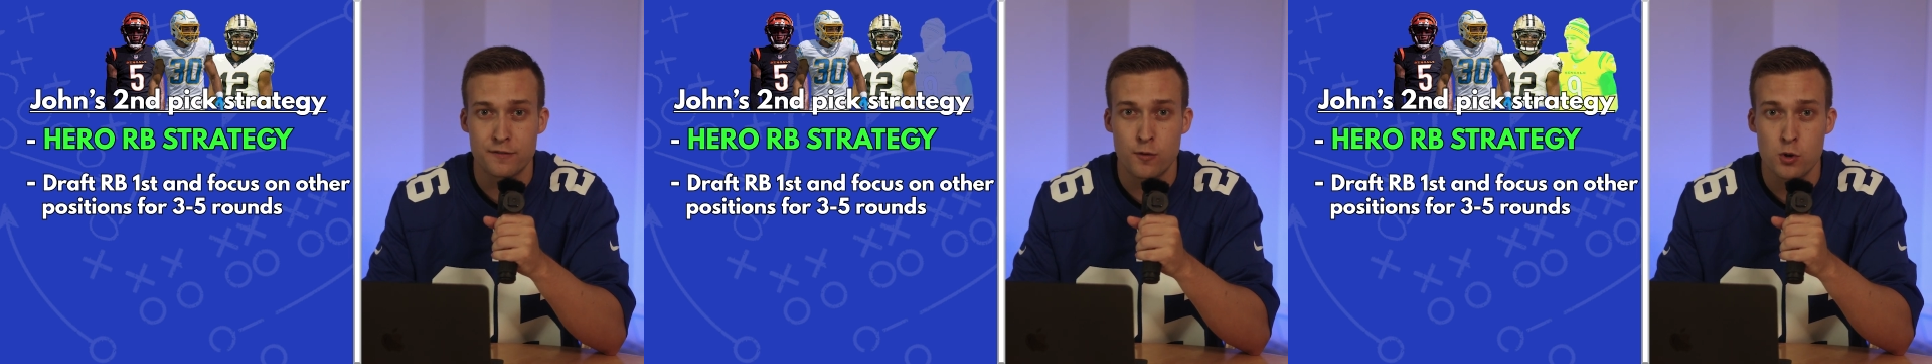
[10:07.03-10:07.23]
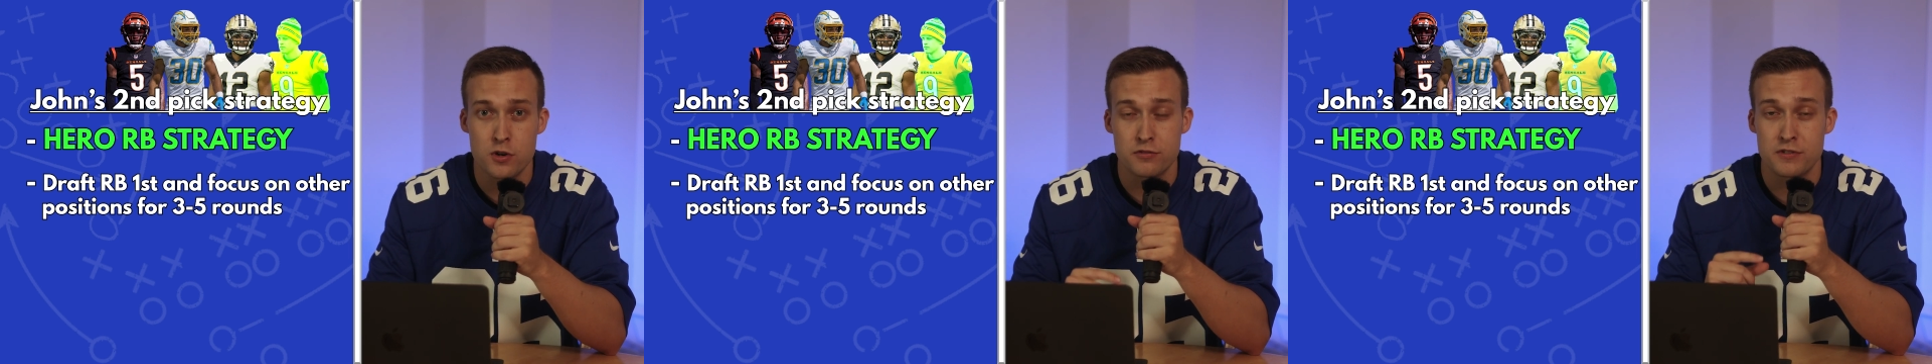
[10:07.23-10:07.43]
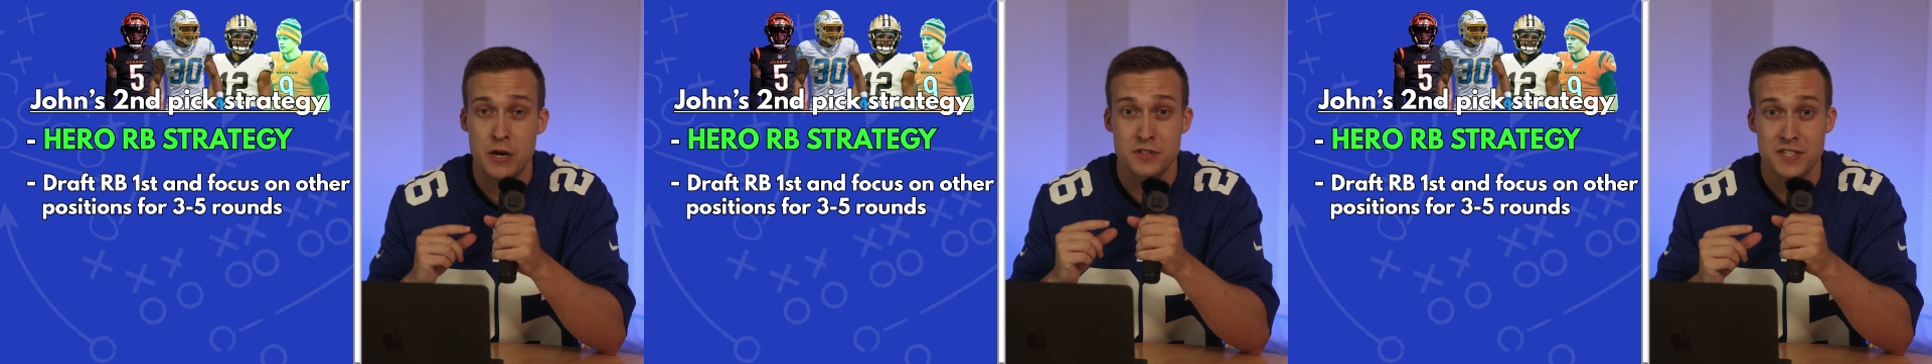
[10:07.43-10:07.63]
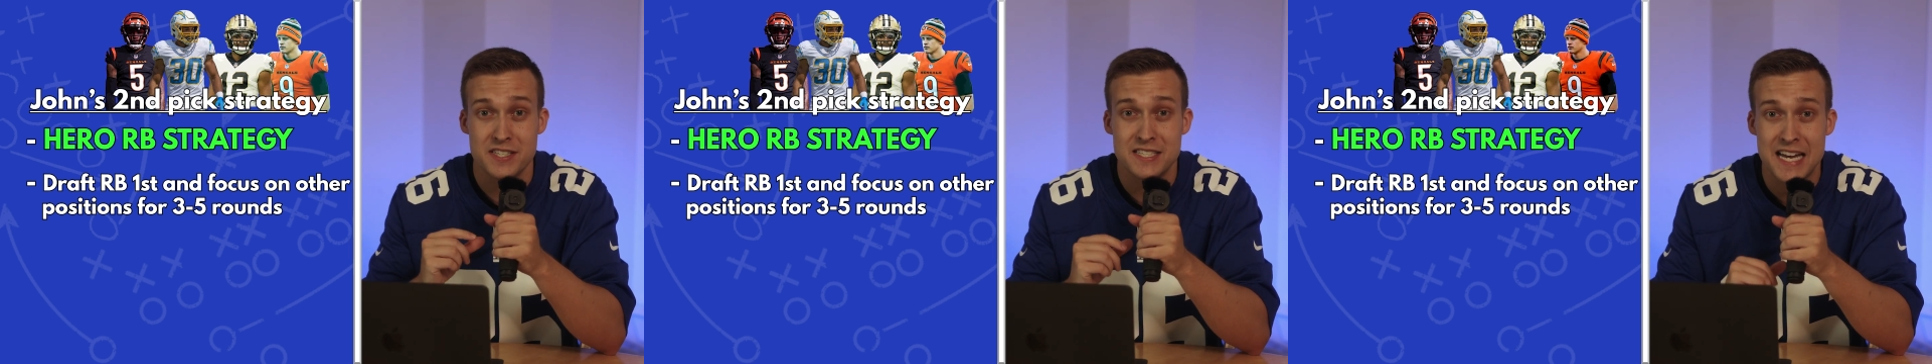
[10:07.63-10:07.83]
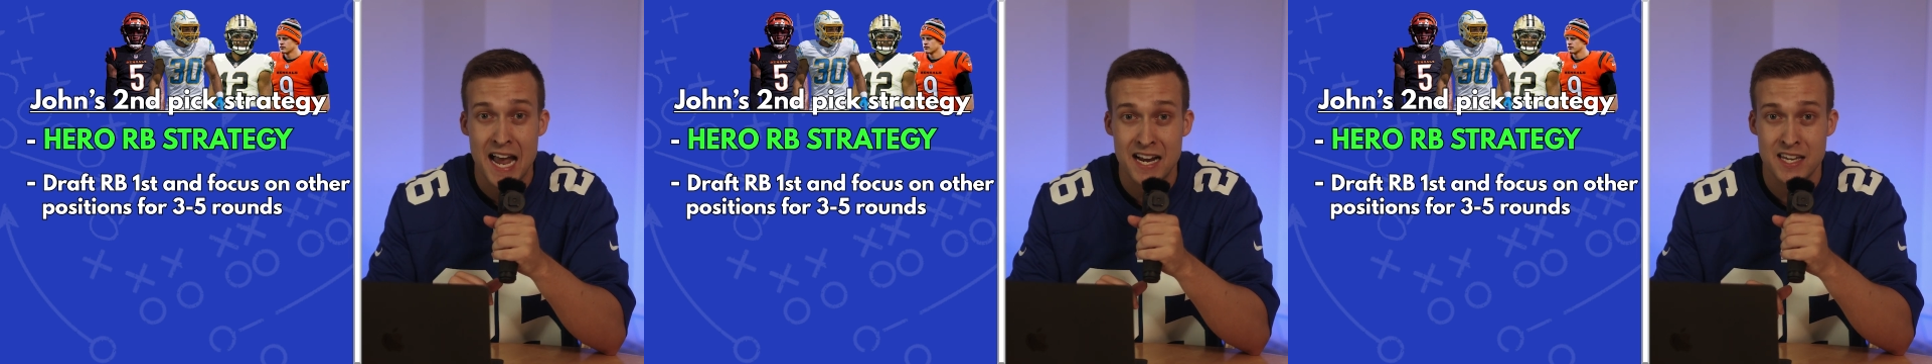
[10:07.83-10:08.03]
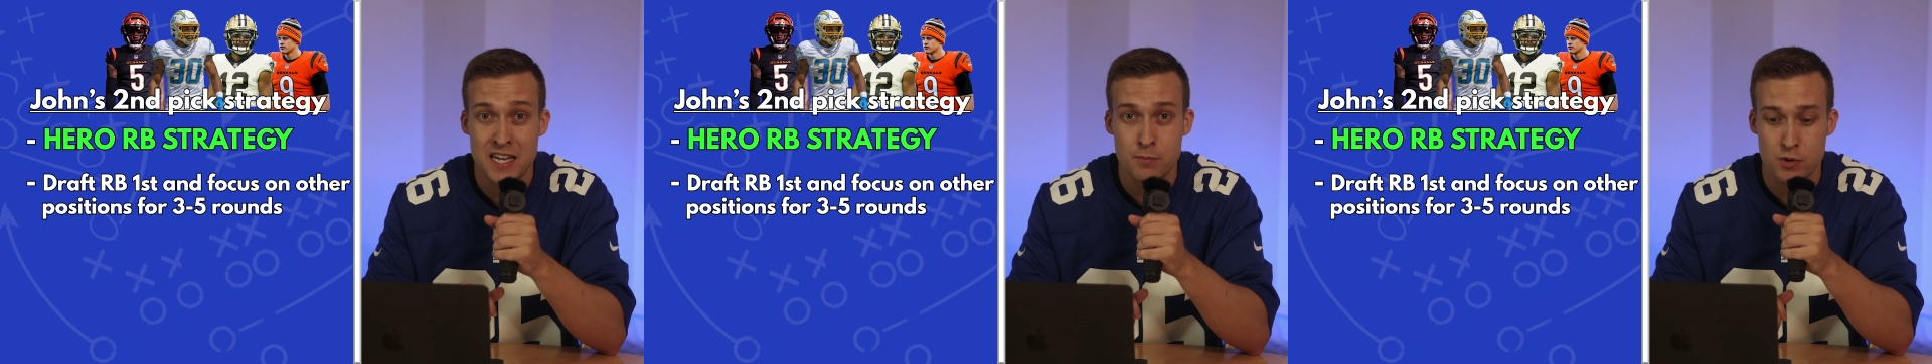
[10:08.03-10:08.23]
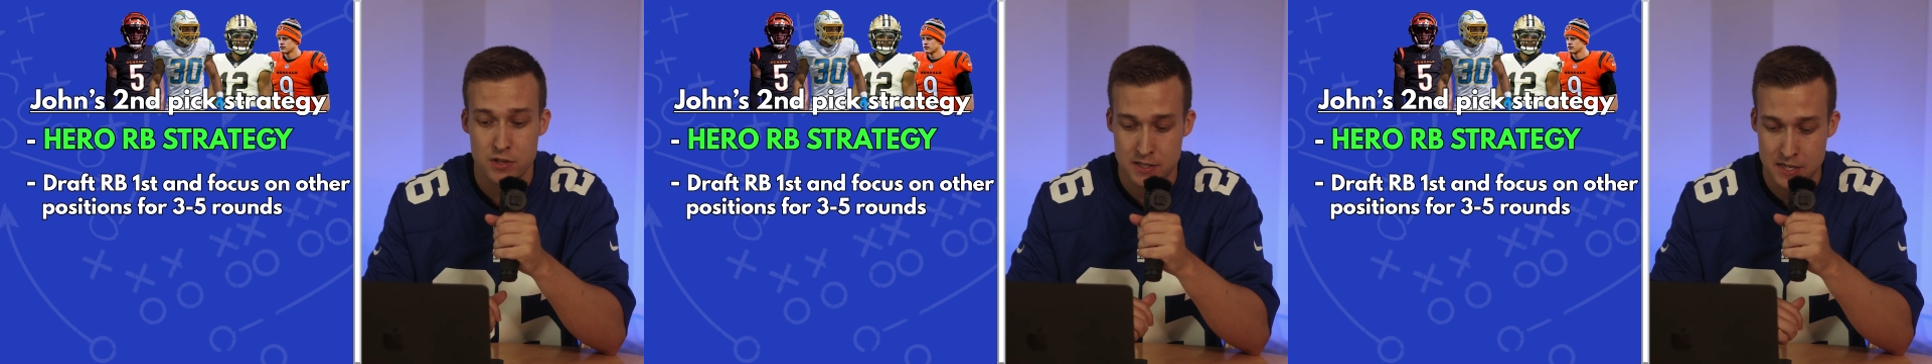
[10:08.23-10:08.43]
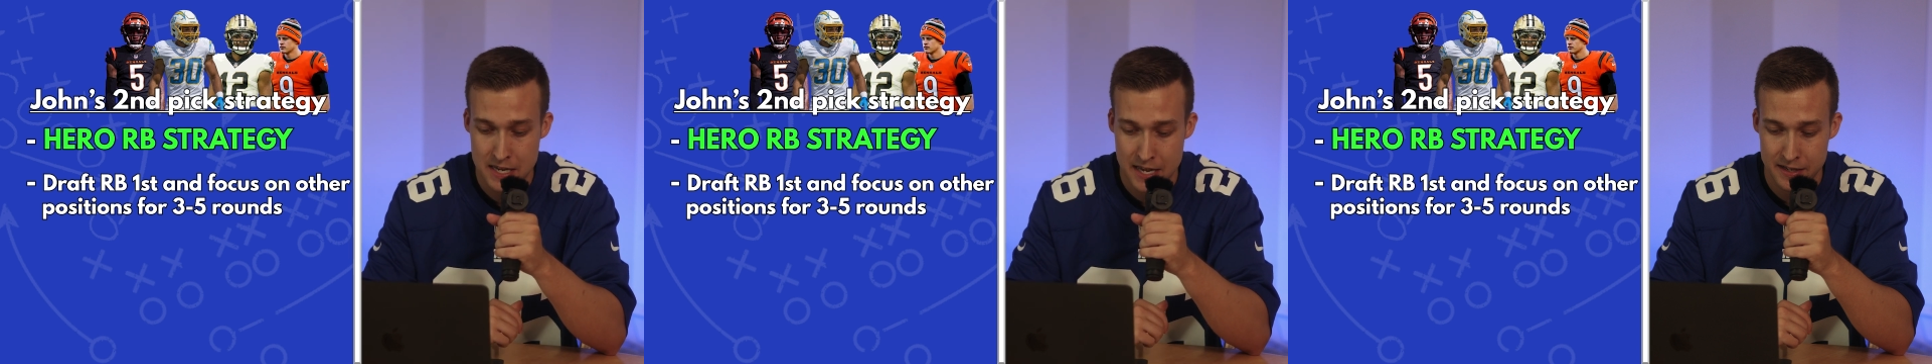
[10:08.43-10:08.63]
4th round to stack him
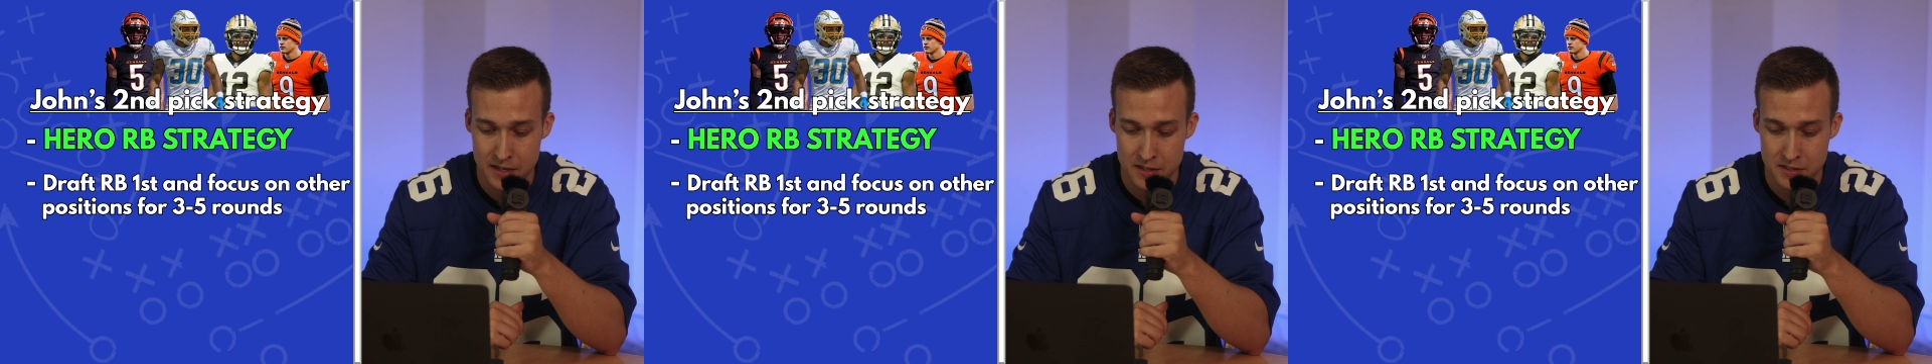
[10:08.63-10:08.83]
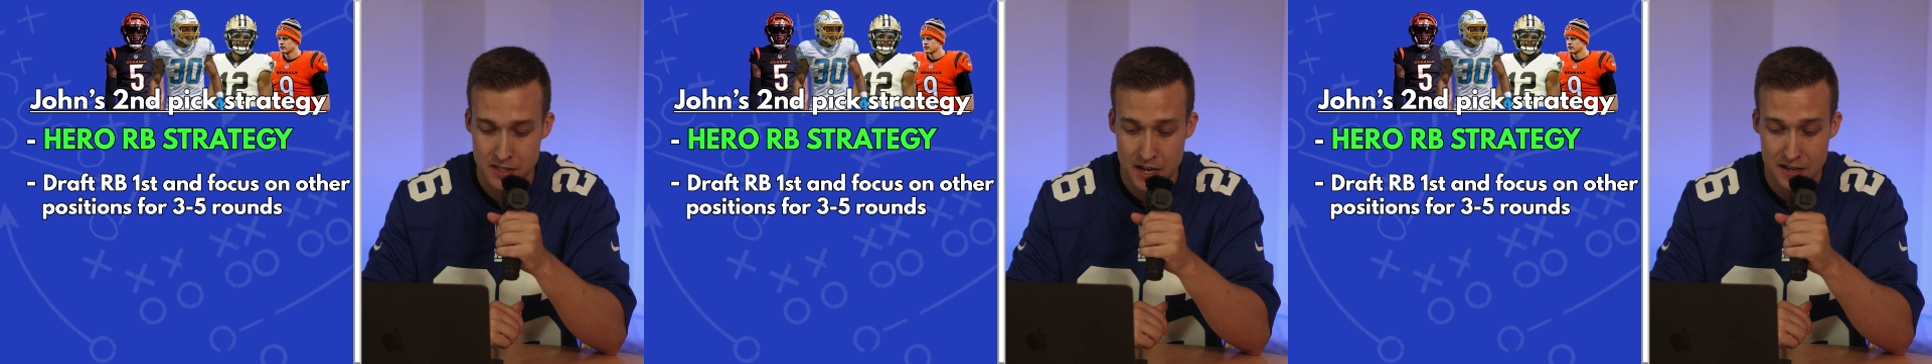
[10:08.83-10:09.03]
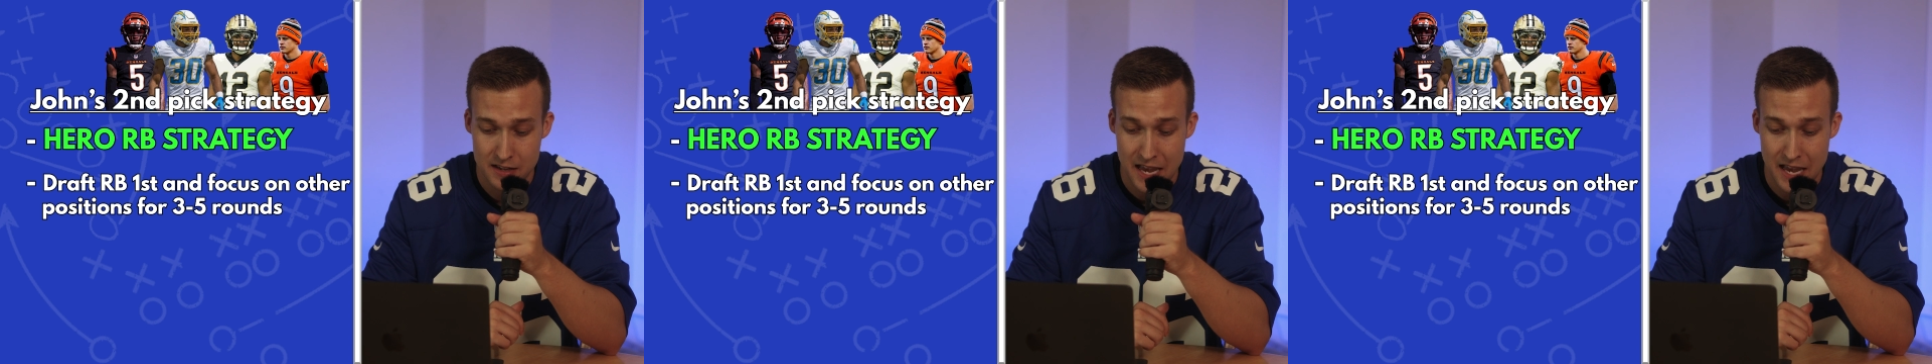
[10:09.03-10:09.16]
with T. Higgins.